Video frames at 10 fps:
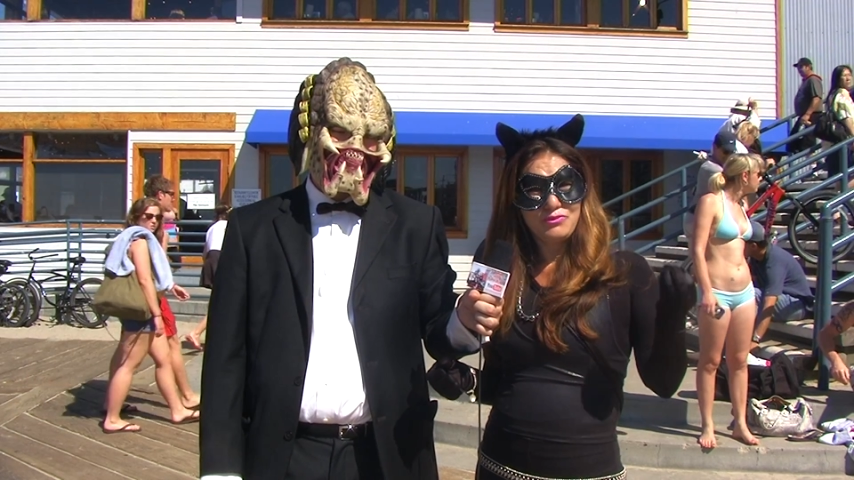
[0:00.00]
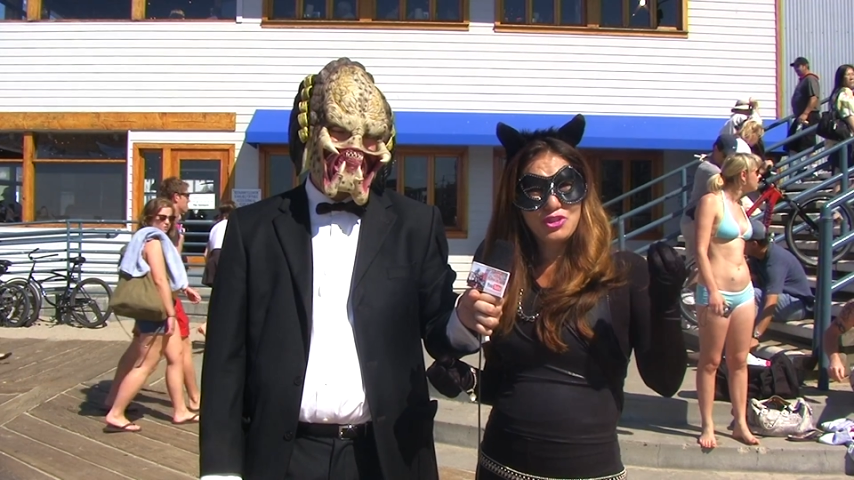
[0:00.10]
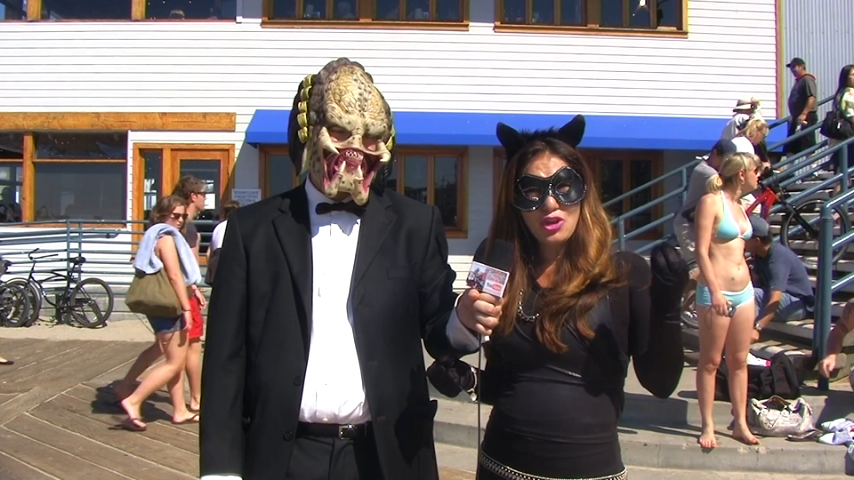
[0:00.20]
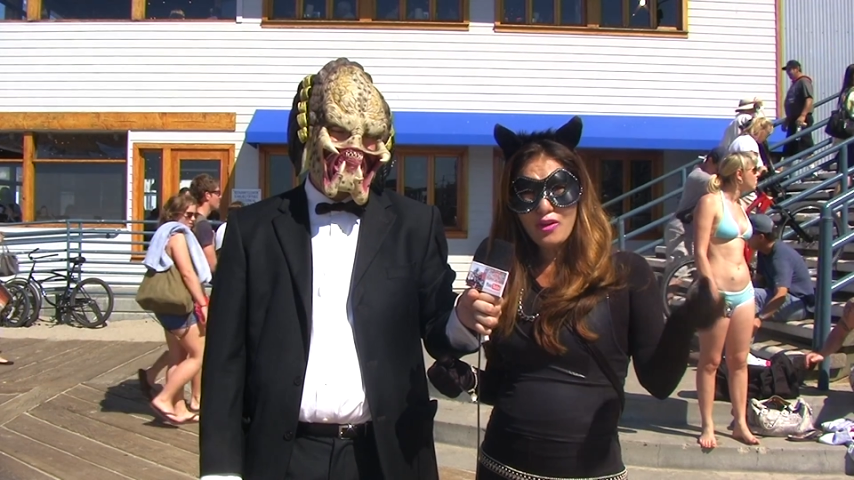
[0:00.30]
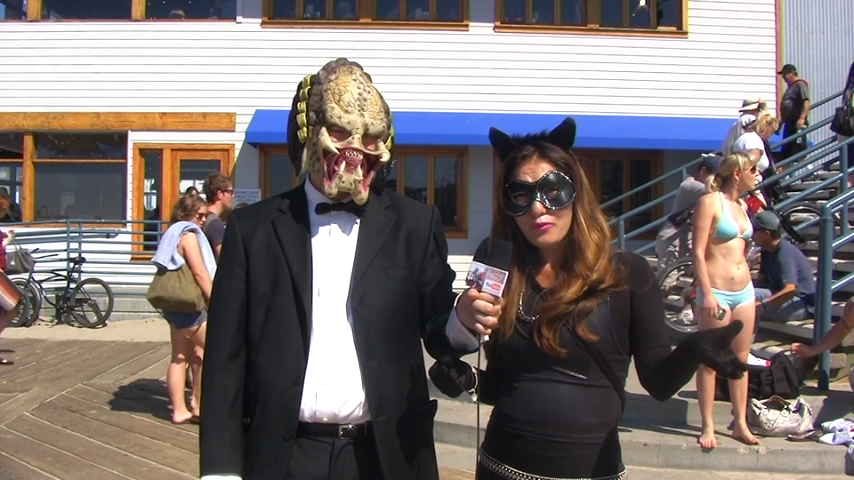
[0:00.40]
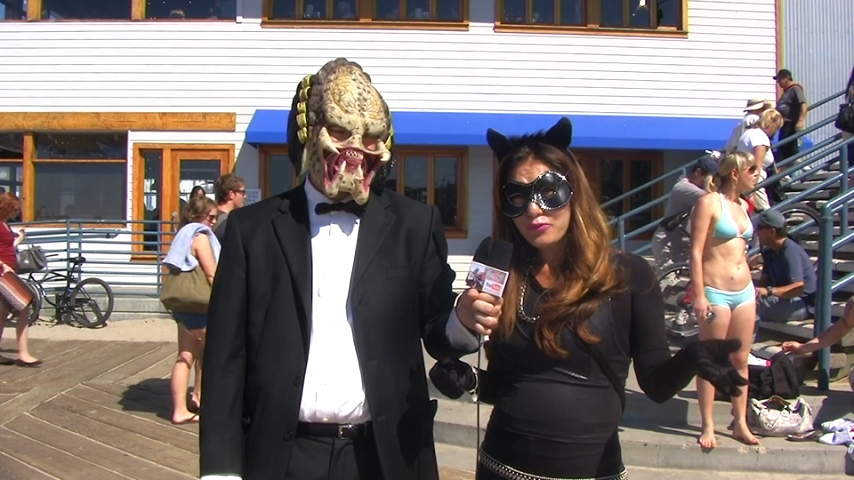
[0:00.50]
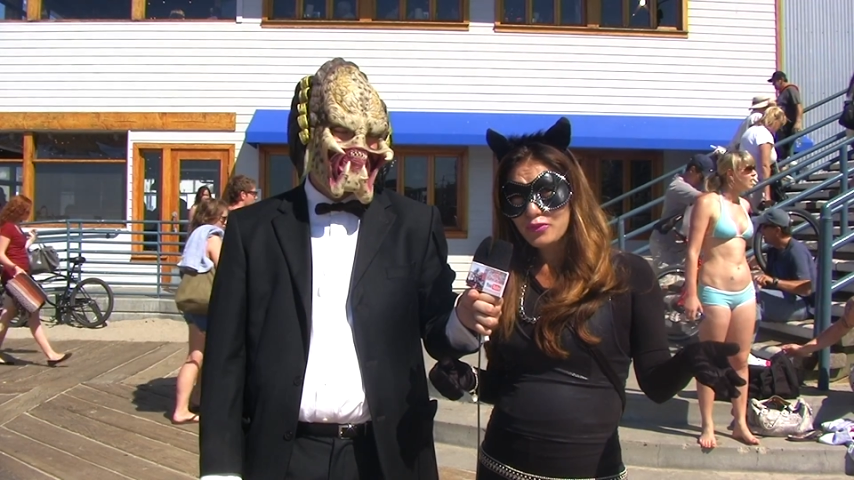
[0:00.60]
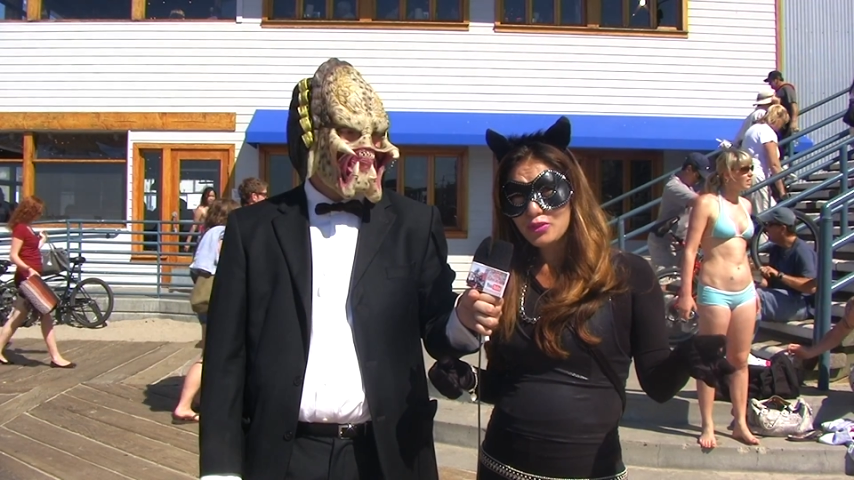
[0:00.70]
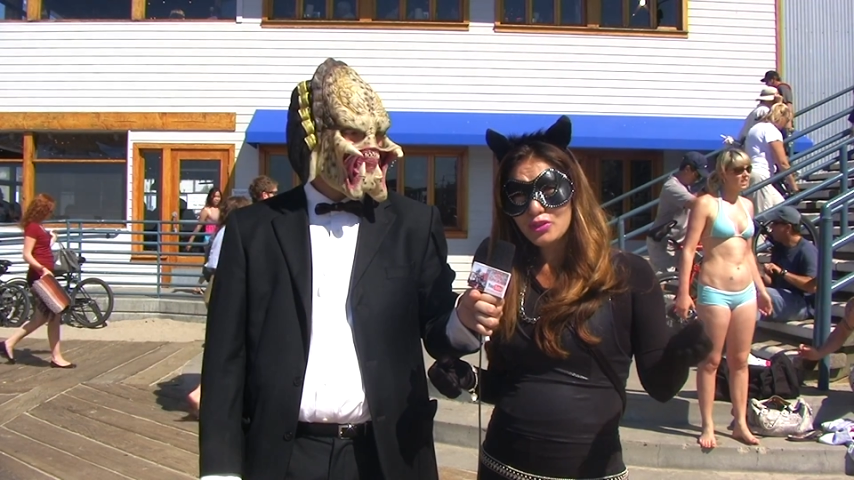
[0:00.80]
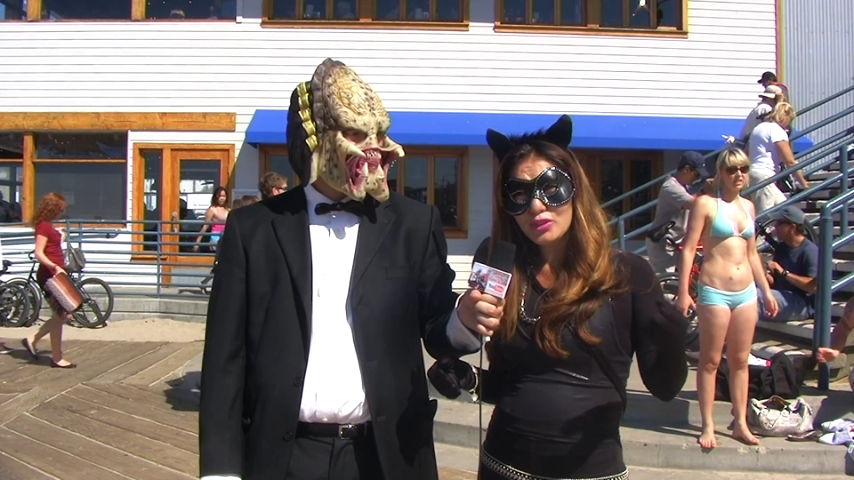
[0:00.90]
junk
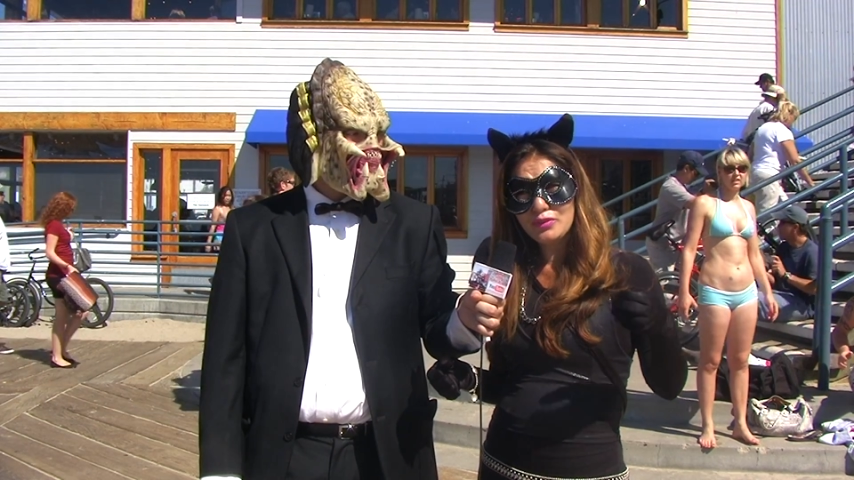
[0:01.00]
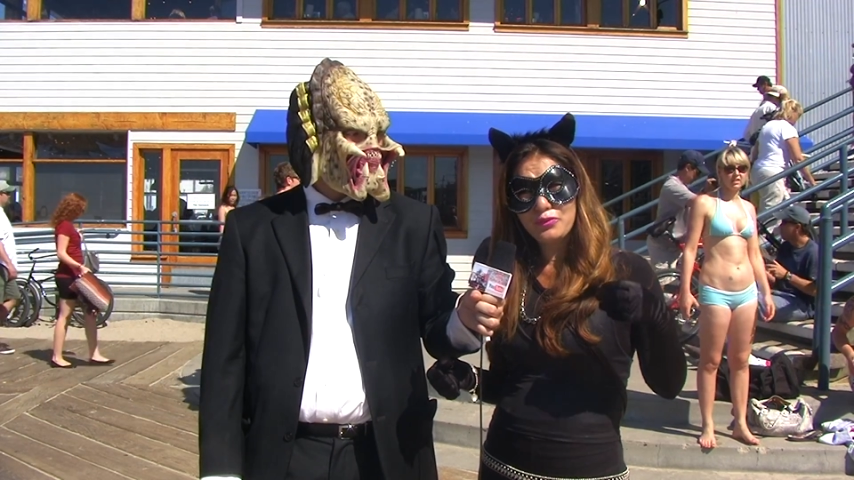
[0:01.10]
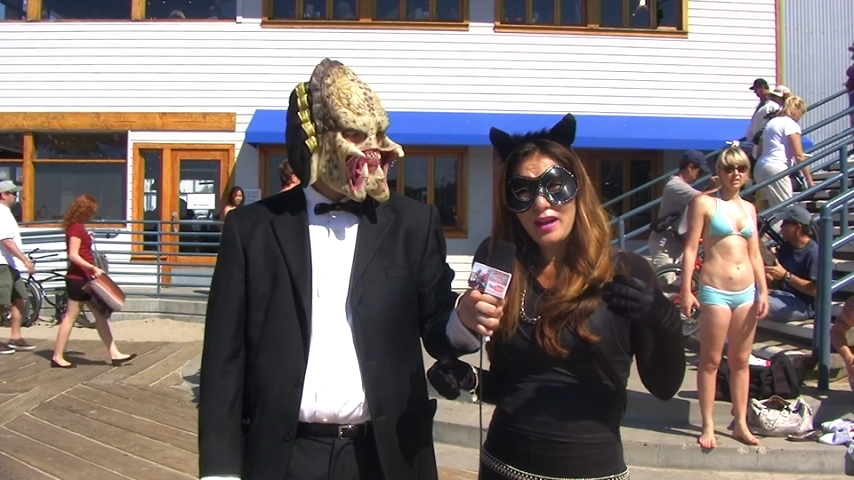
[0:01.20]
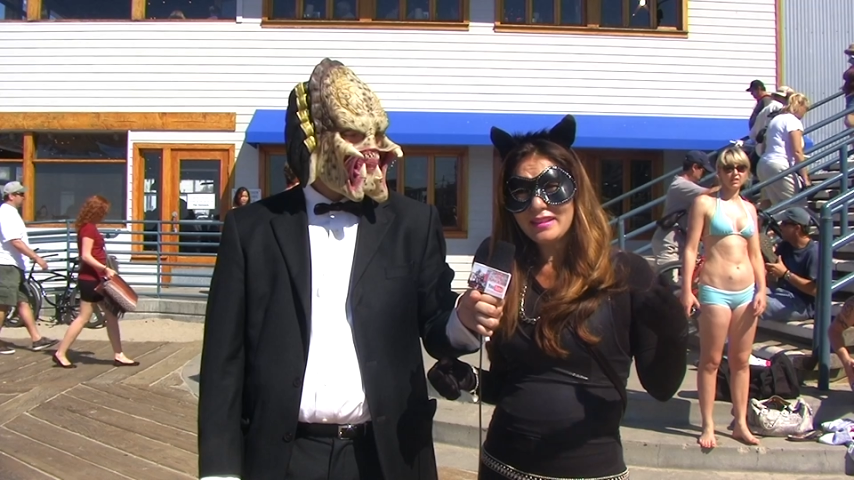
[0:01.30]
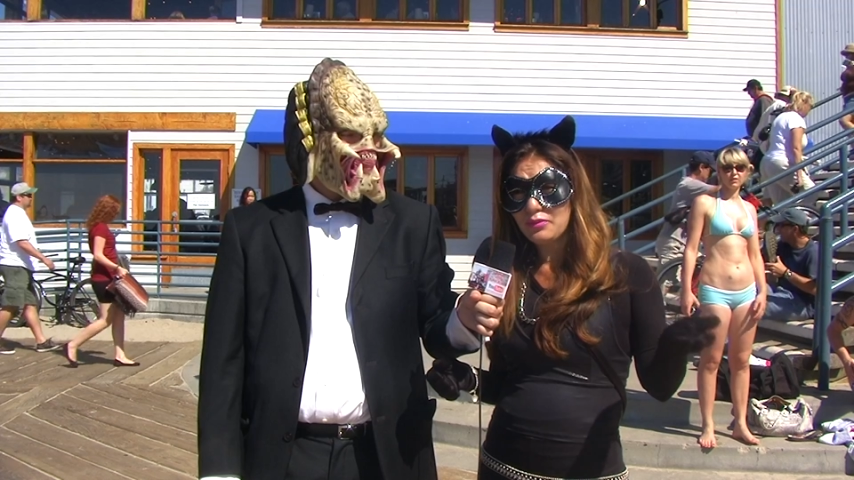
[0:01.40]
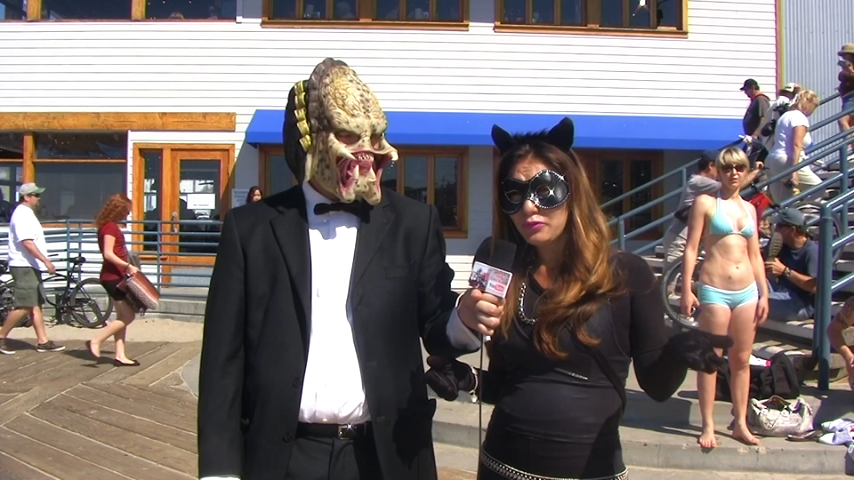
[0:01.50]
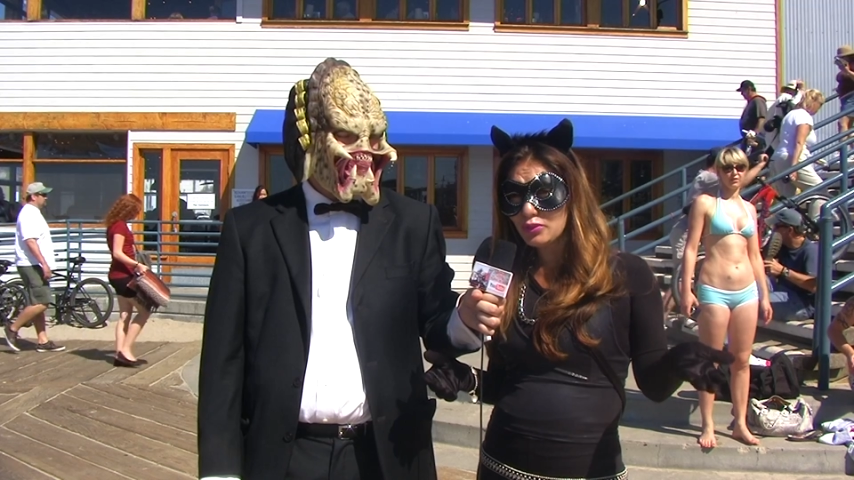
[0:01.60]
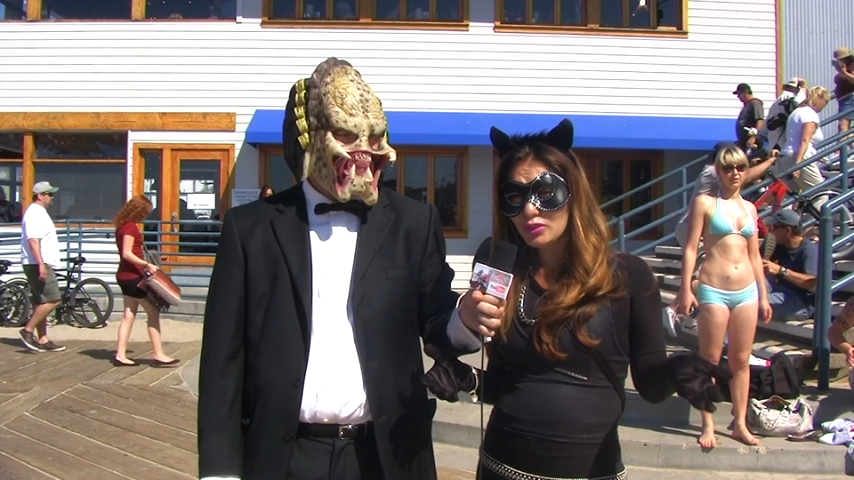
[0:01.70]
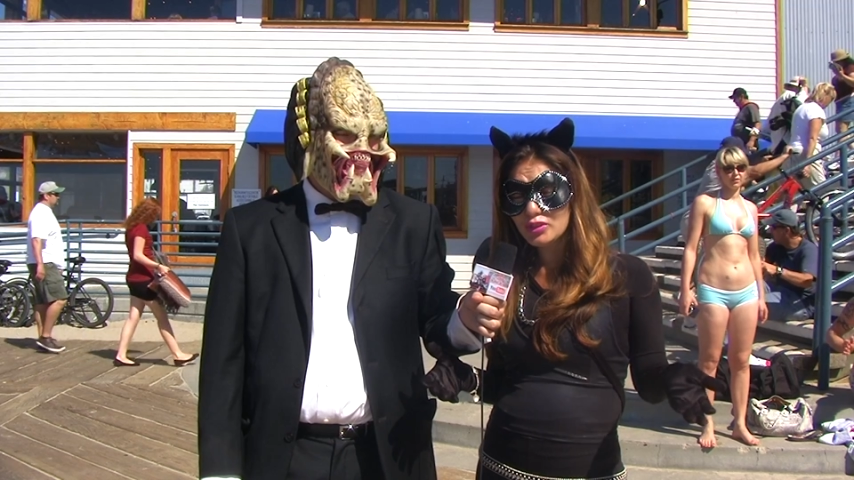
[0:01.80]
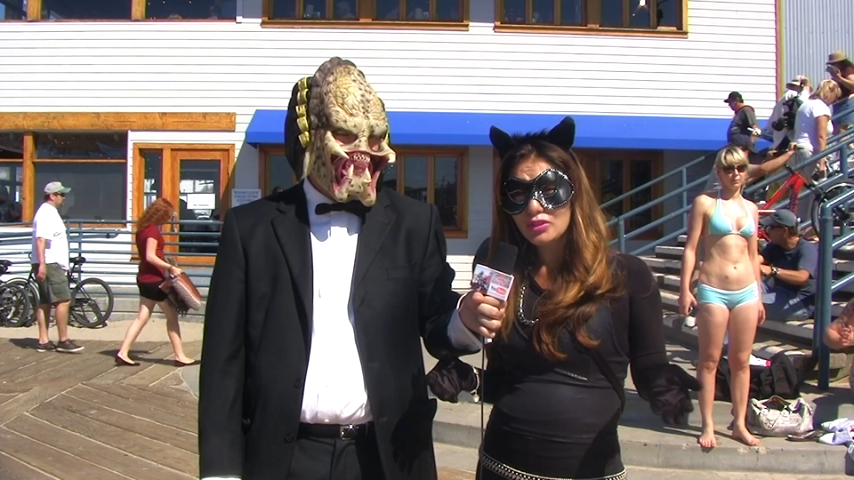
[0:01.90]
food, fat
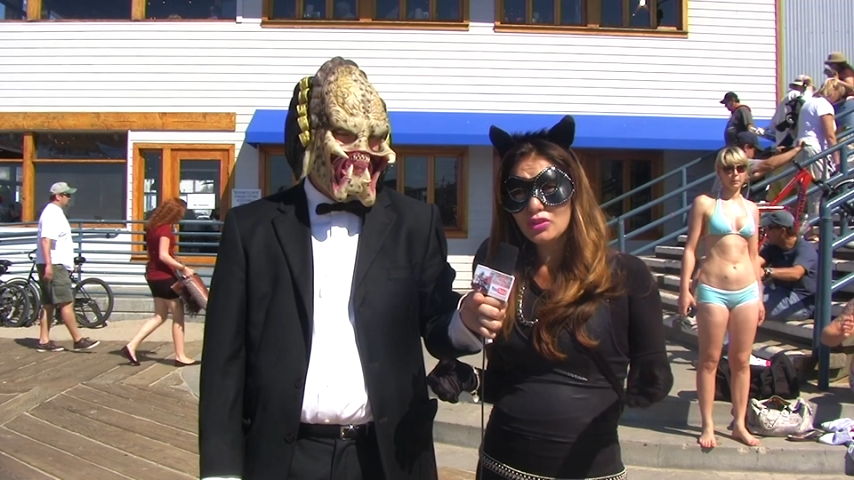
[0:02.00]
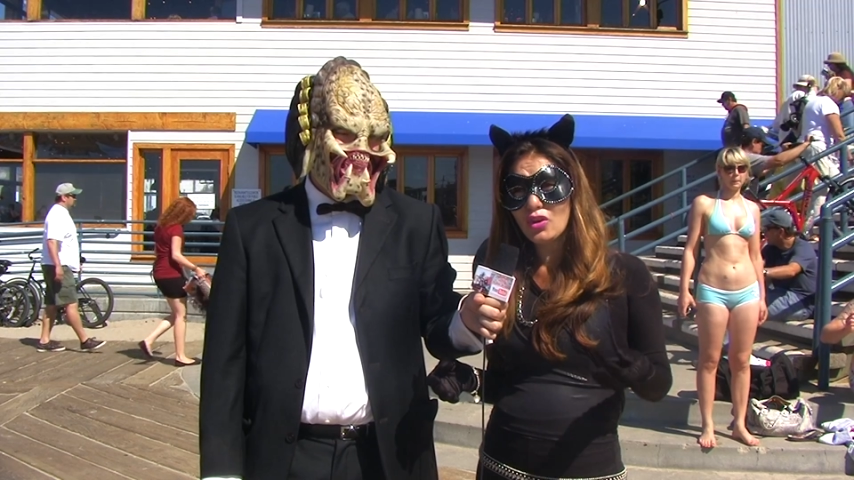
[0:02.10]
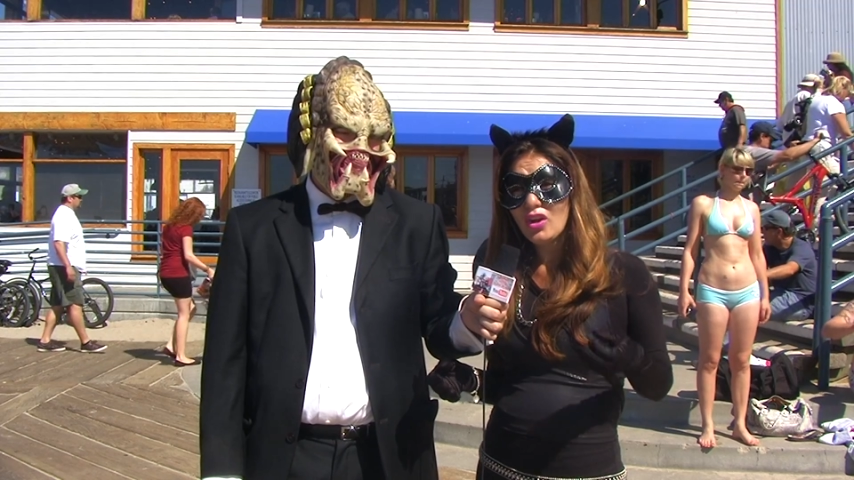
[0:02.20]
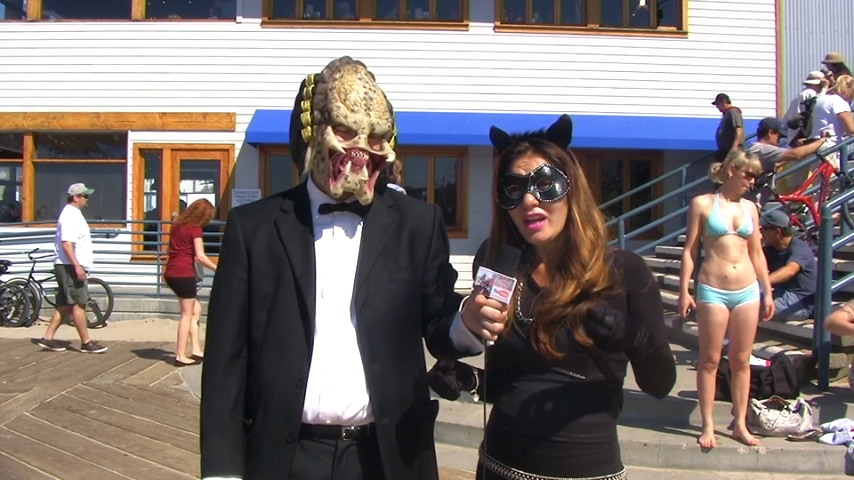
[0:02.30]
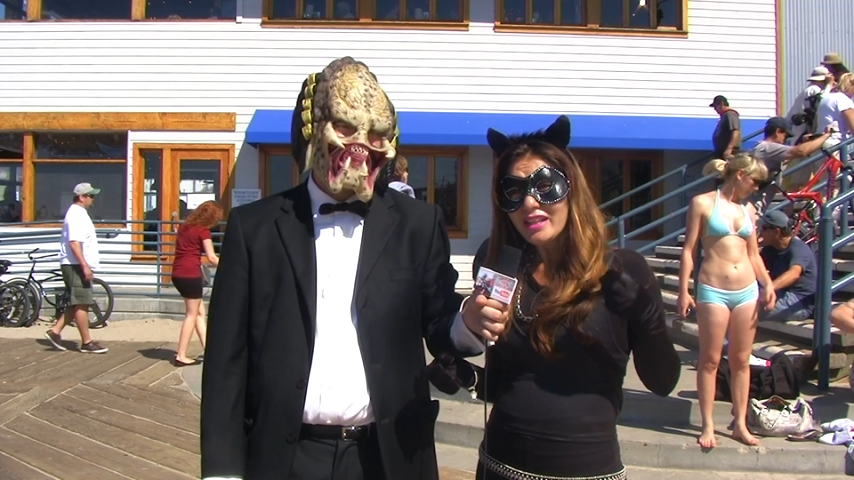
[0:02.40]
food, so